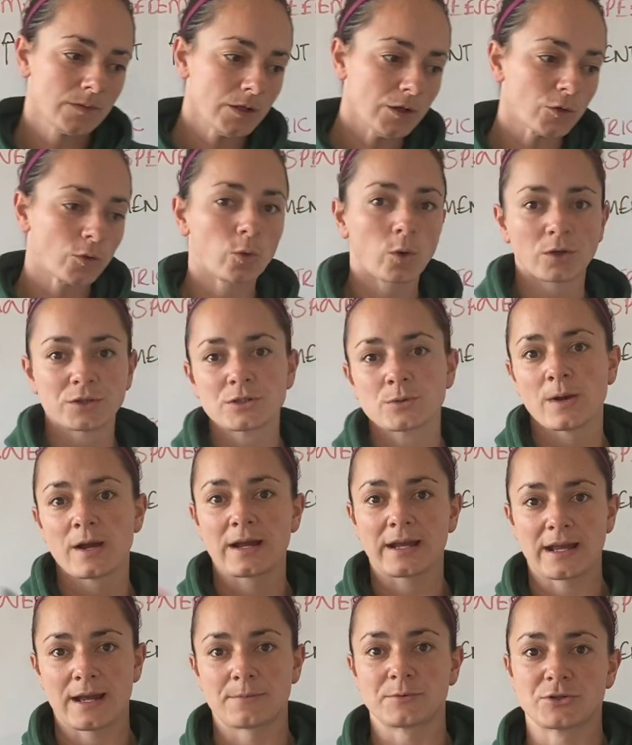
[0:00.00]
Quads
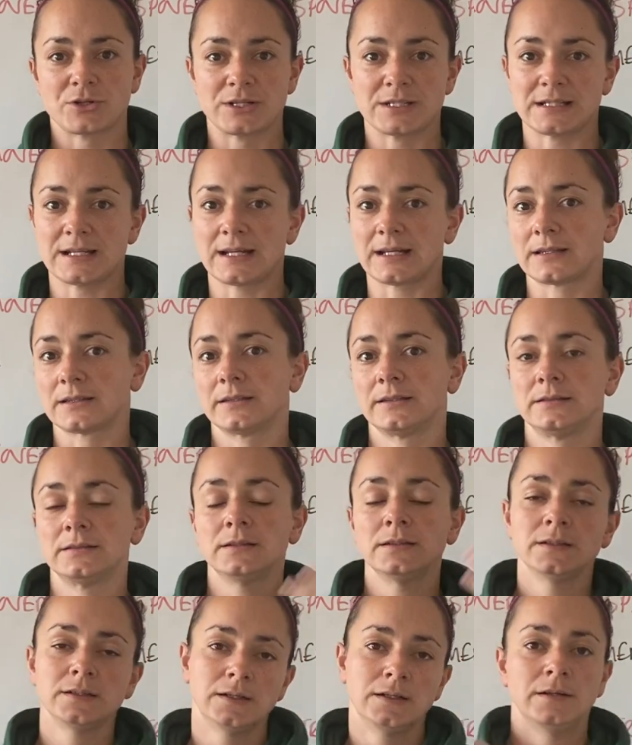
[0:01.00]
work, hamstrings lengthen,
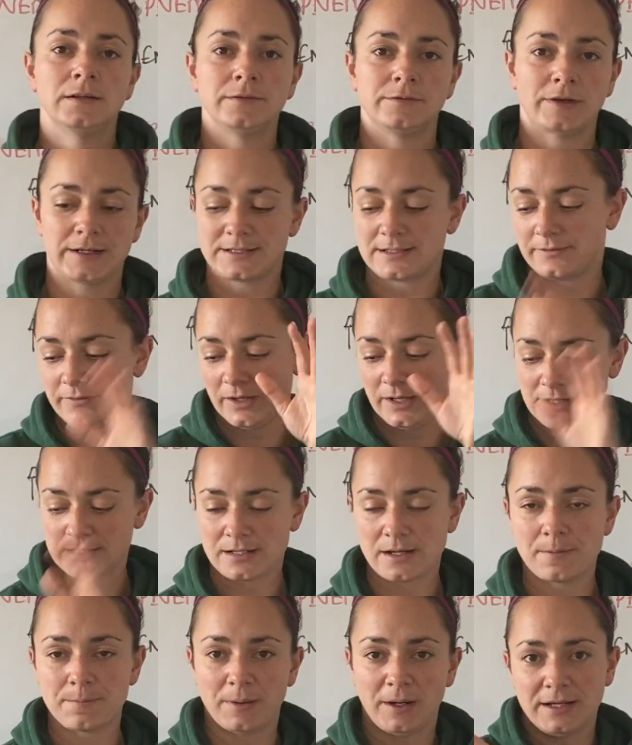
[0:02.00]
vice
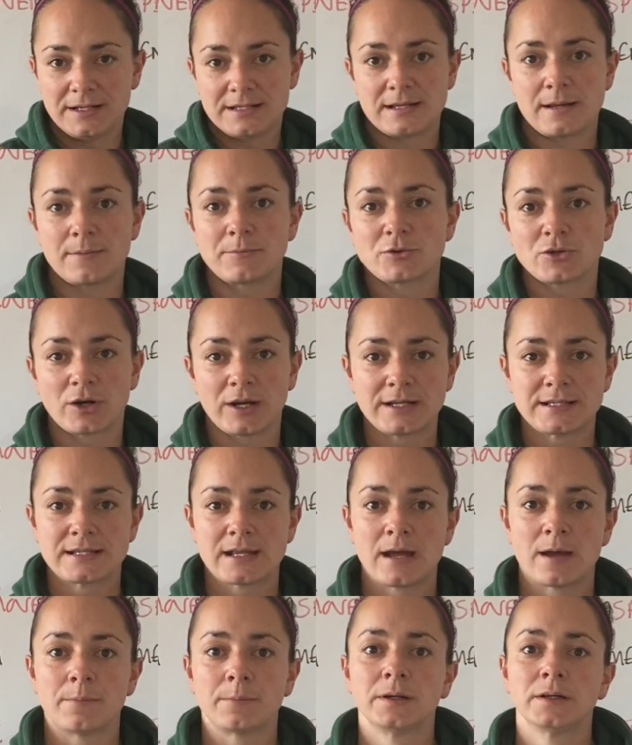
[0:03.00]
versa, bicep,
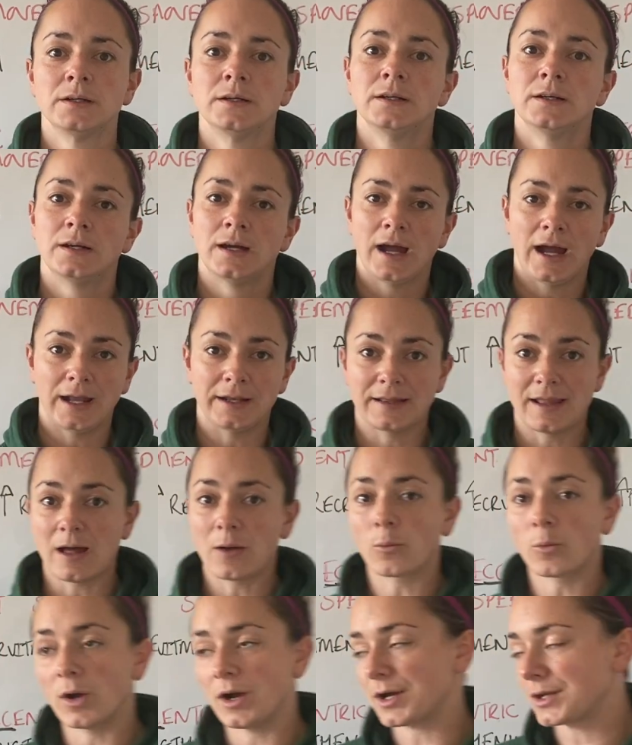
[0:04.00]
tricep, and
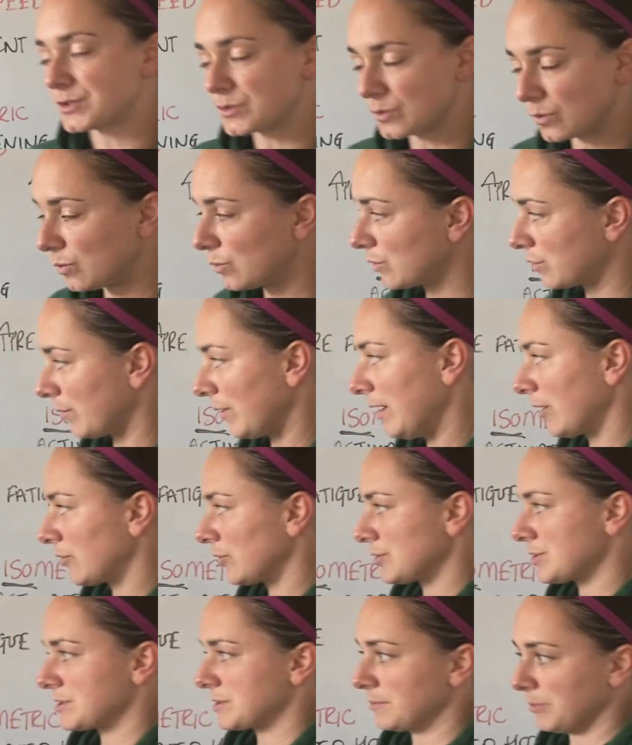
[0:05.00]
that works all the way
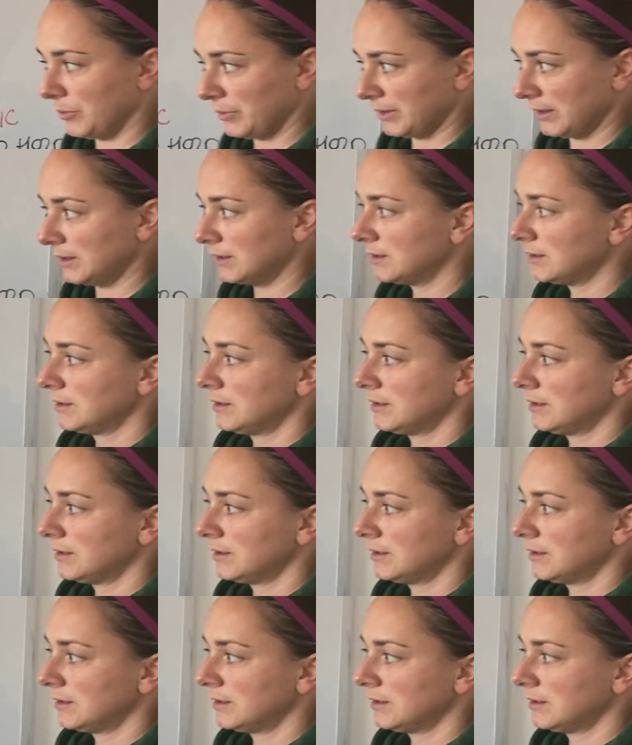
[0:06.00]
across the body.